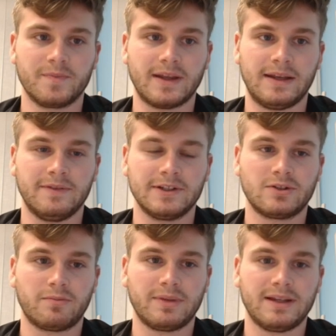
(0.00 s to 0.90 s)

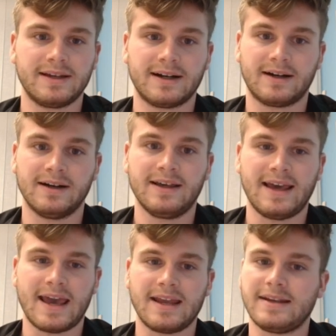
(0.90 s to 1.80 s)
Investopedia
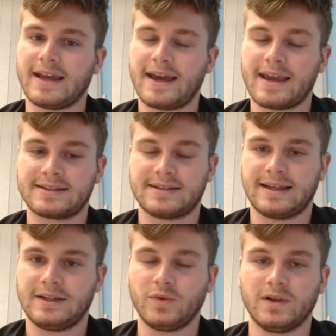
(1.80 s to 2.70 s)
ADX
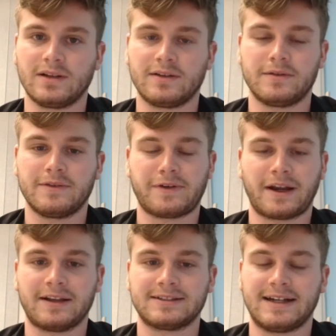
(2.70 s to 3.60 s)
and you will
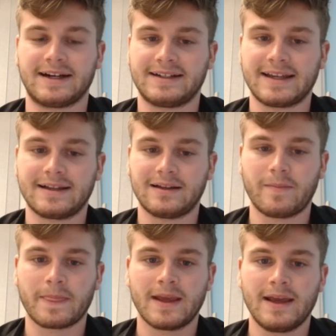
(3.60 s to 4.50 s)
find this article.
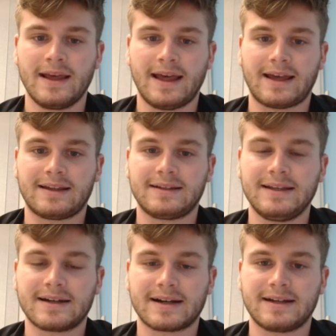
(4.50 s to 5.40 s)
And
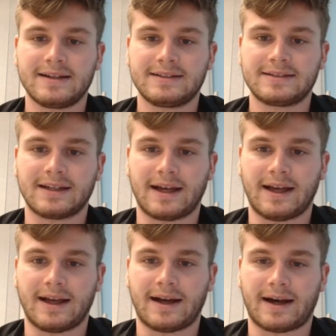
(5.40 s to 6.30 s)
here in this
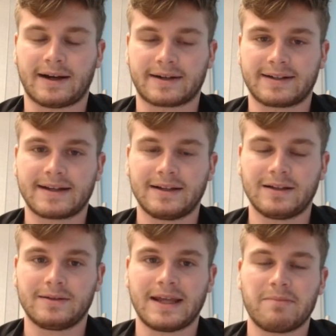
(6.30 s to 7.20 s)

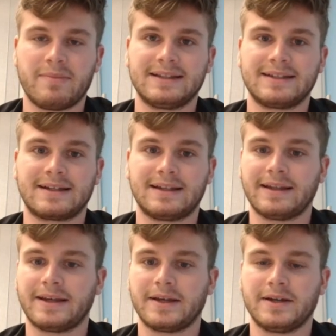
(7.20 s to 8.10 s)
article they
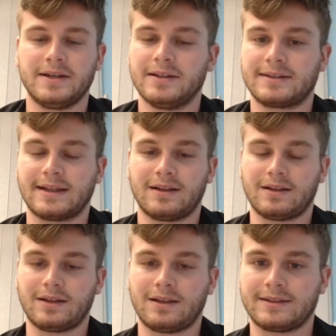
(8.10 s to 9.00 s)
basically
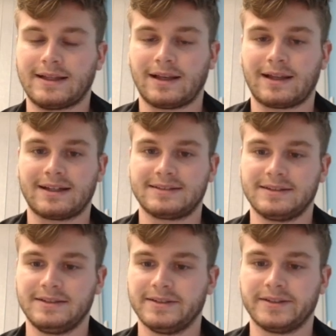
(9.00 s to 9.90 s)
tell
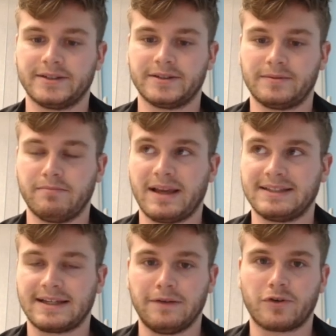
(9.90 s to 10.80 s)
us the
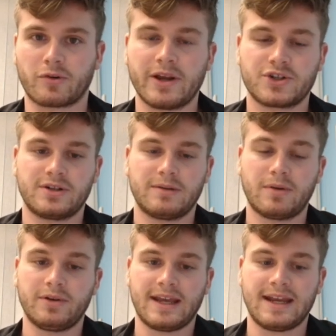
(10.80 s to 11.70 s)
basic information
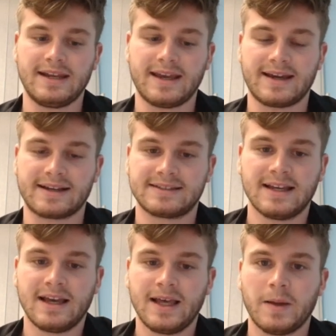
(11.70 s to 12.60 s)
about the ADX,
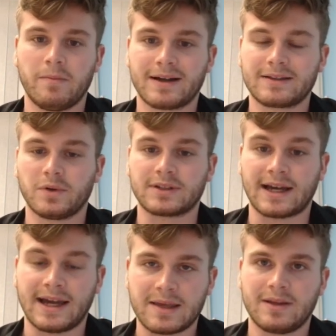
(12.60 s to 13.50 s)
but what
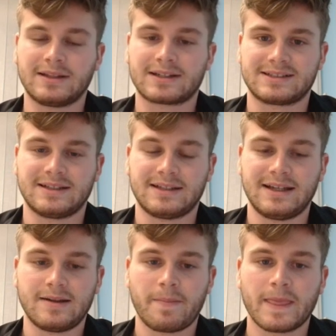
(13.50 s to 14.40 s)
I am interested
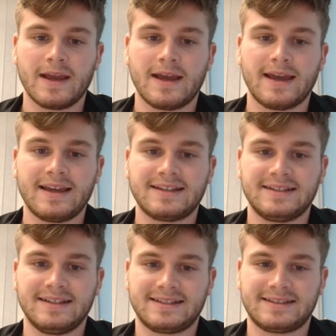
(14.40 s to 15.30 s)
in is
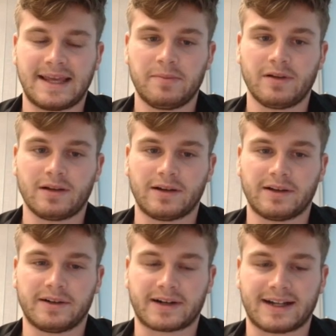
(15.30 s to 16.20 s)
this table
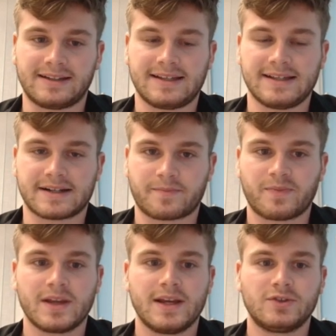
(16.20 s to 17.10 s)
right here.
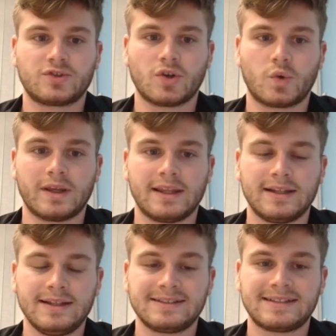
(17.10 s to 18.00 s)
So
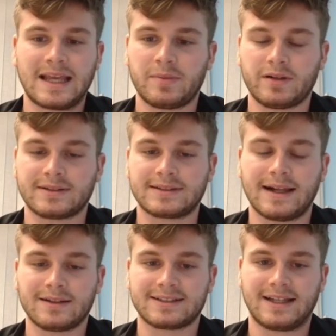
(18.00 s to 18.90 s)
this table
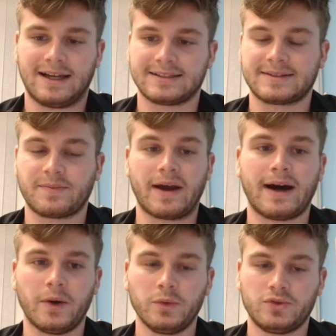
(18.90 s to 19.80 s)
tells us
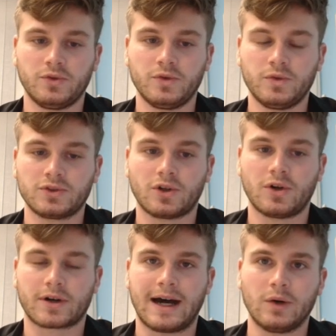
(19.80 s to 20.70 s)
how to use
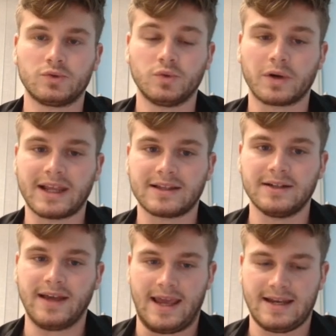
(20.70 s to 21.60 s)
or how to read
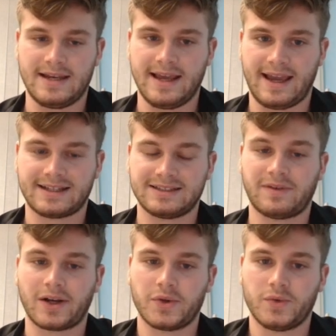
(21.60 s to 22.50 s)
the ADX
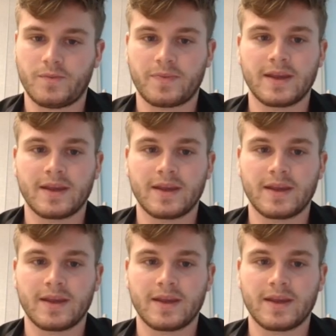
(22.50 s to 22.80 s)
value.